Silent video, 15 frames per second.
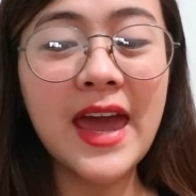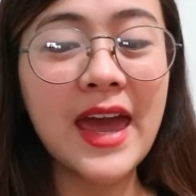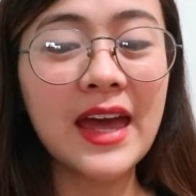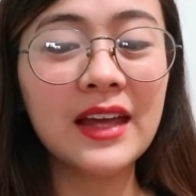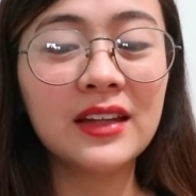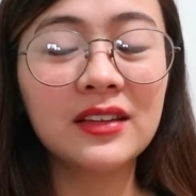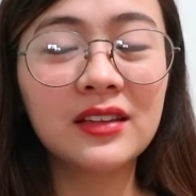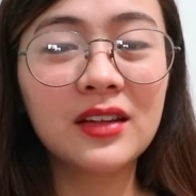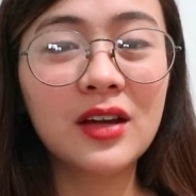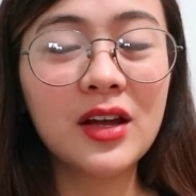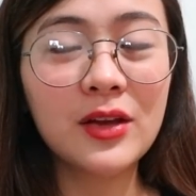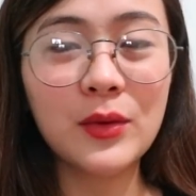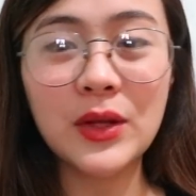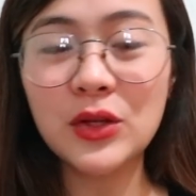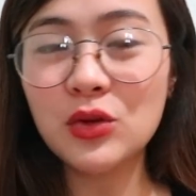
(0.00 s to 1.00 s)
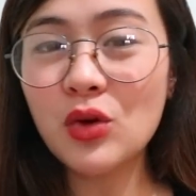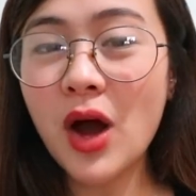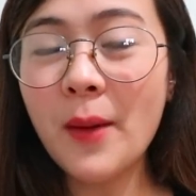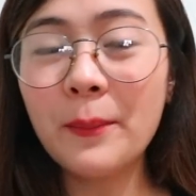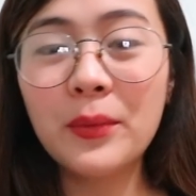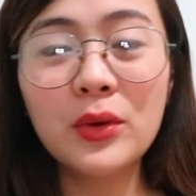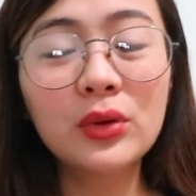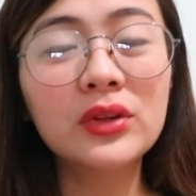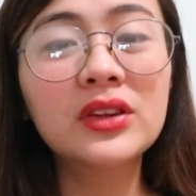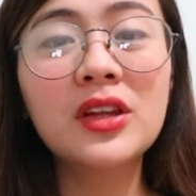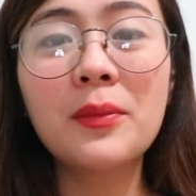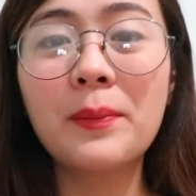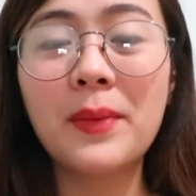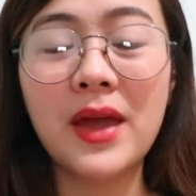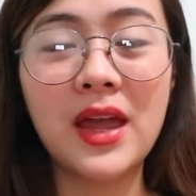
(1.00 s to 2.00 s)
And when you uproot
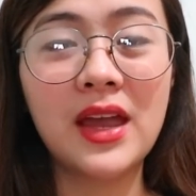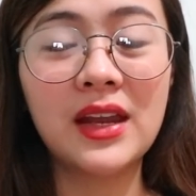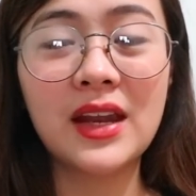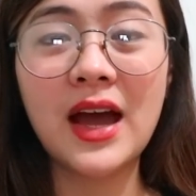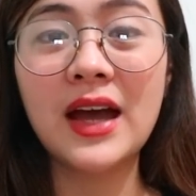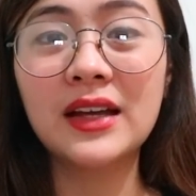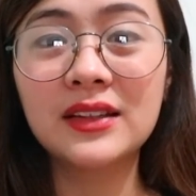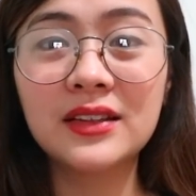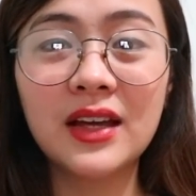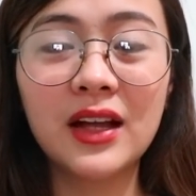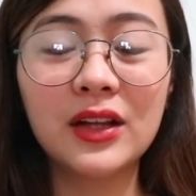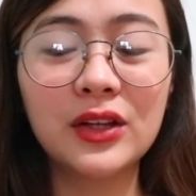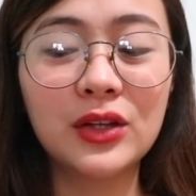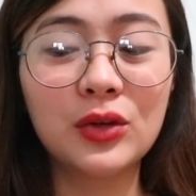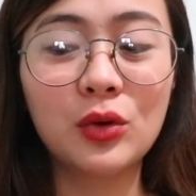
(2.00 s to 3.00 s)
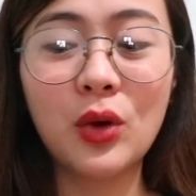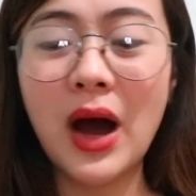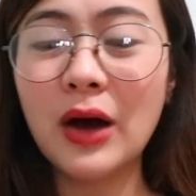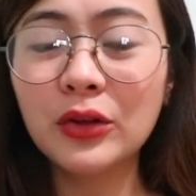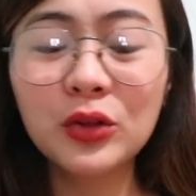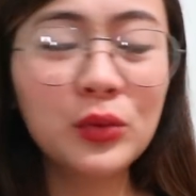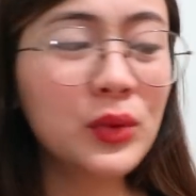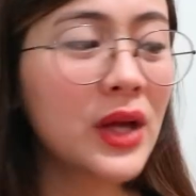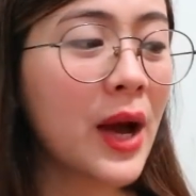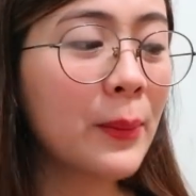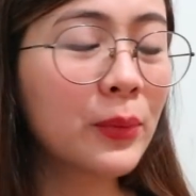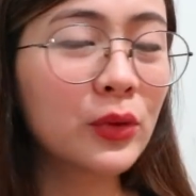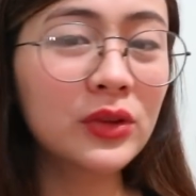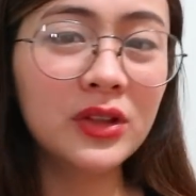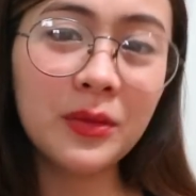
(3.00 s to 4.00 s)
the pain, I tell you, how do we
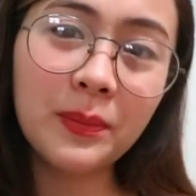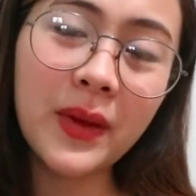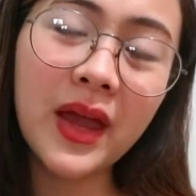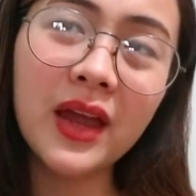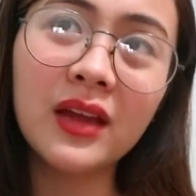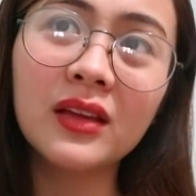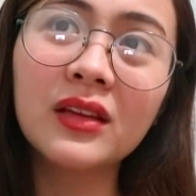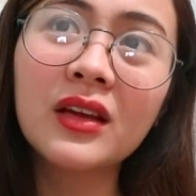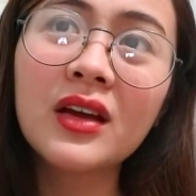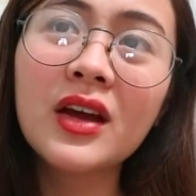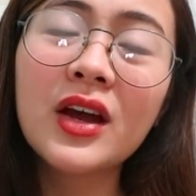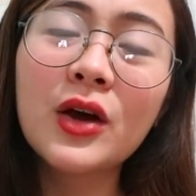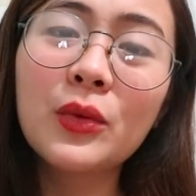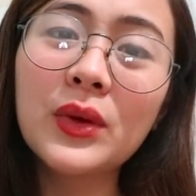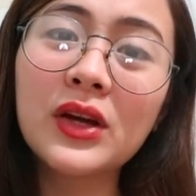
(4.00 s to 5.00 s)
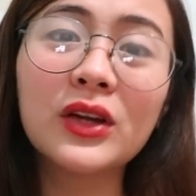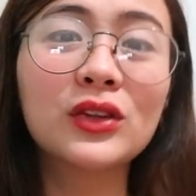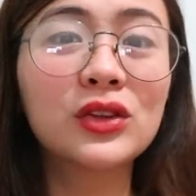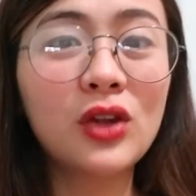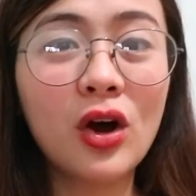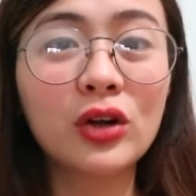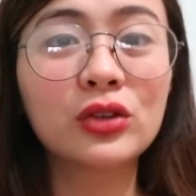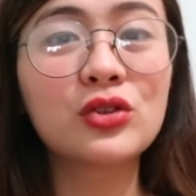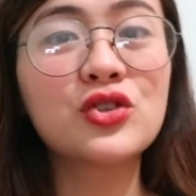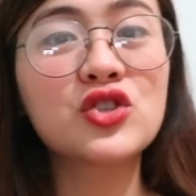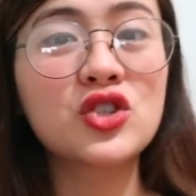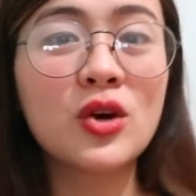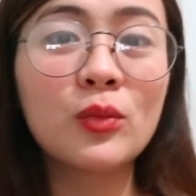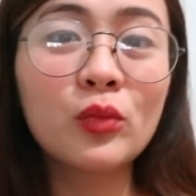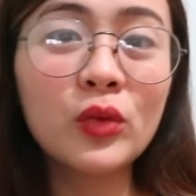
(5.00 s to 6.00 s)
uproot the pain? We can talk to
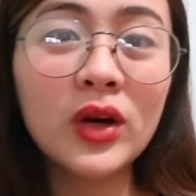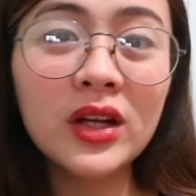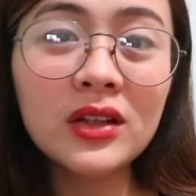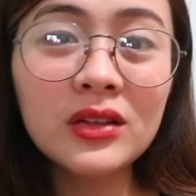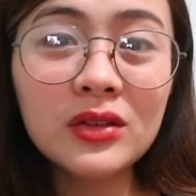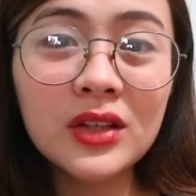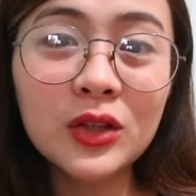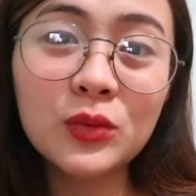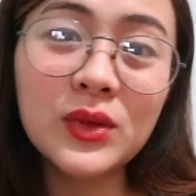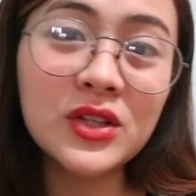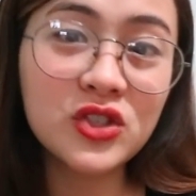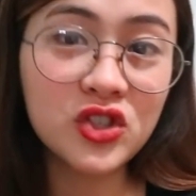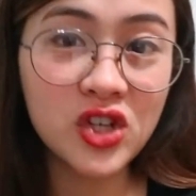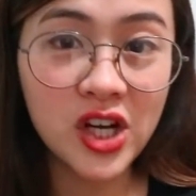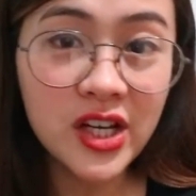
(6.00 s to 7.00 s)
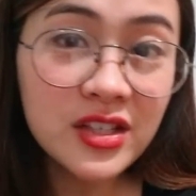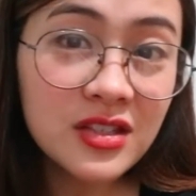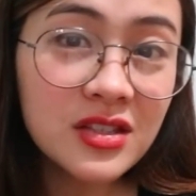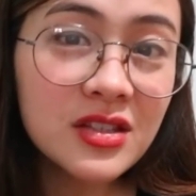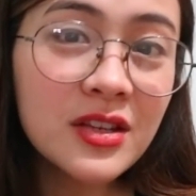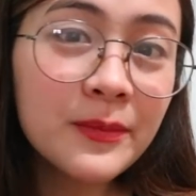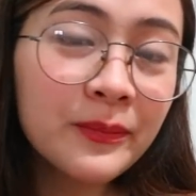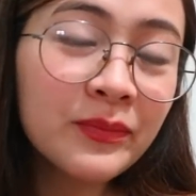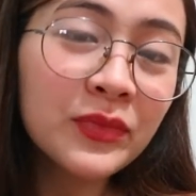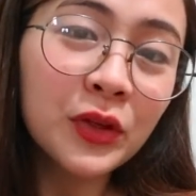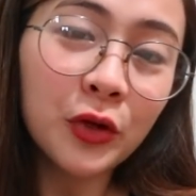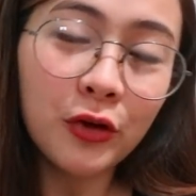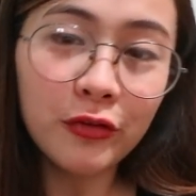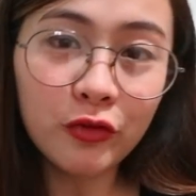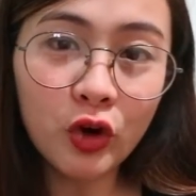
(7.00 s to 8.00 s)
someone that we trust.
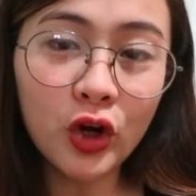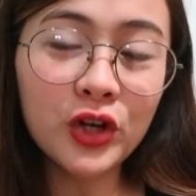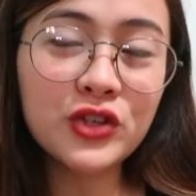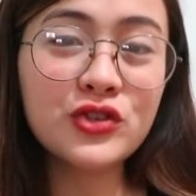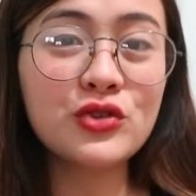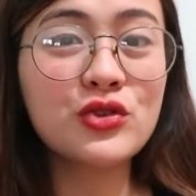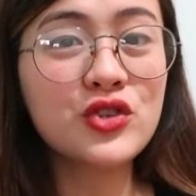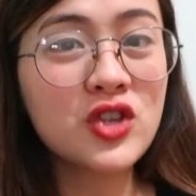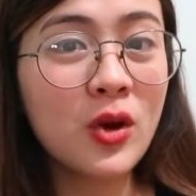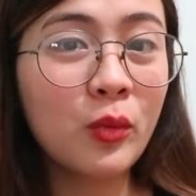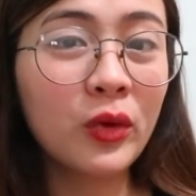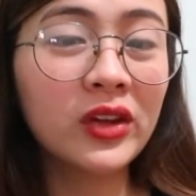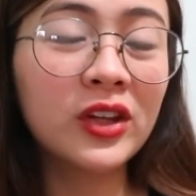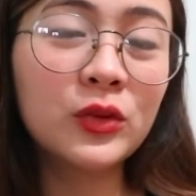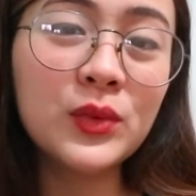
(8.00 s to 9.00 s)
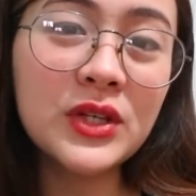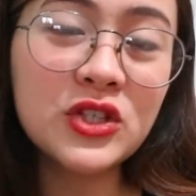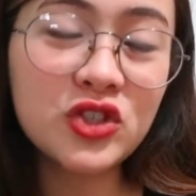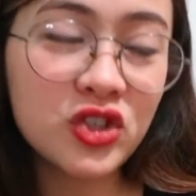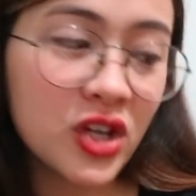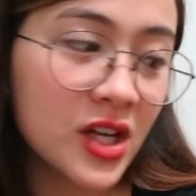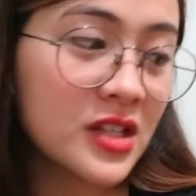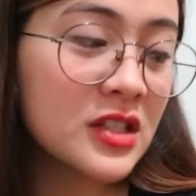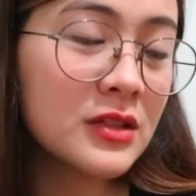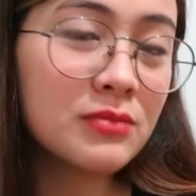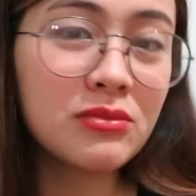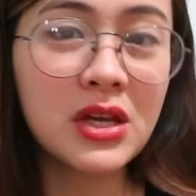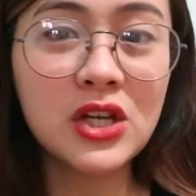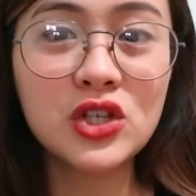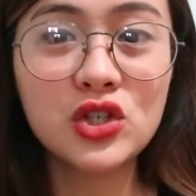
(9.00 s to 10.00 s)
Of course, yung someone that we trust,
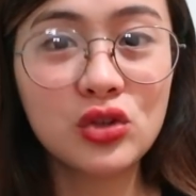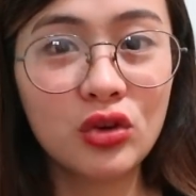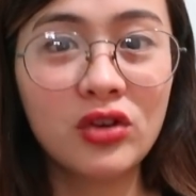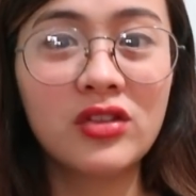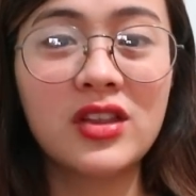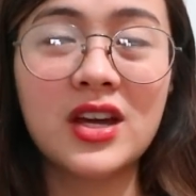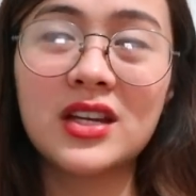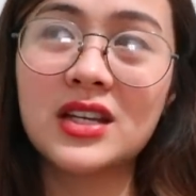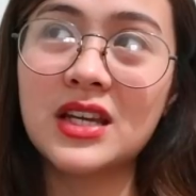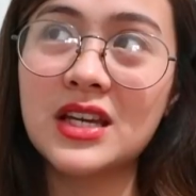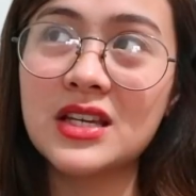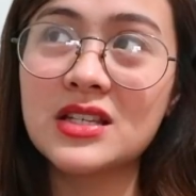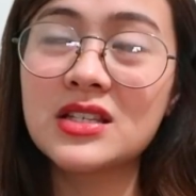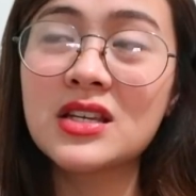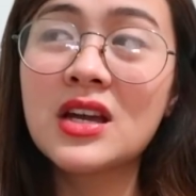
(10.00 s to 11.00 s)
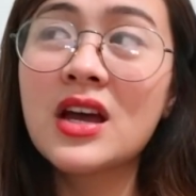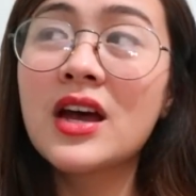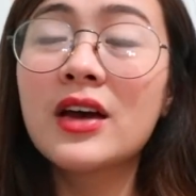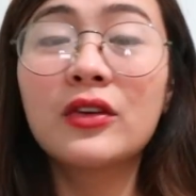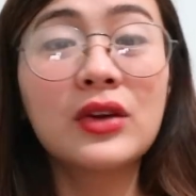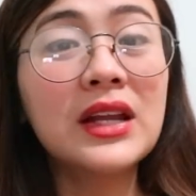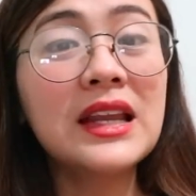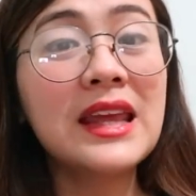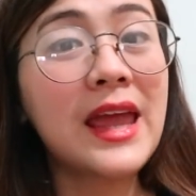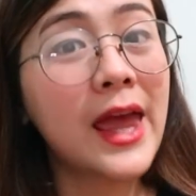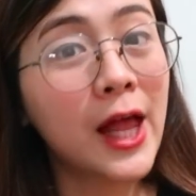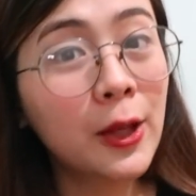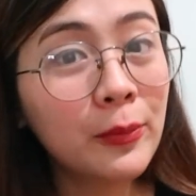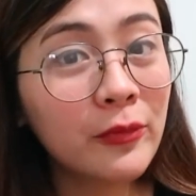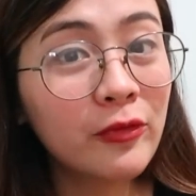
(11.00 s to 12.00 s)
make sure that is really
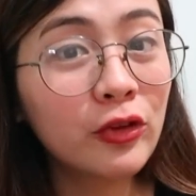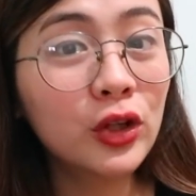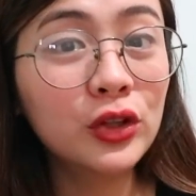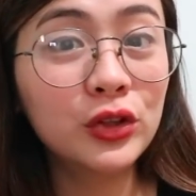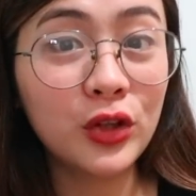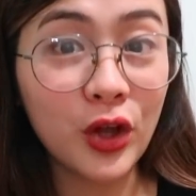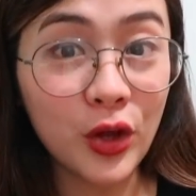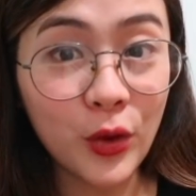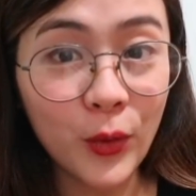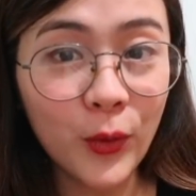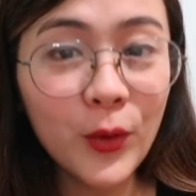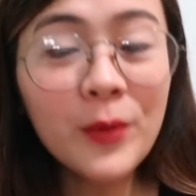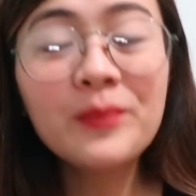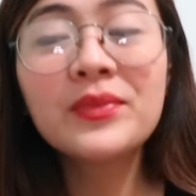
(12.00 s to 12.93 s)
helpful to you.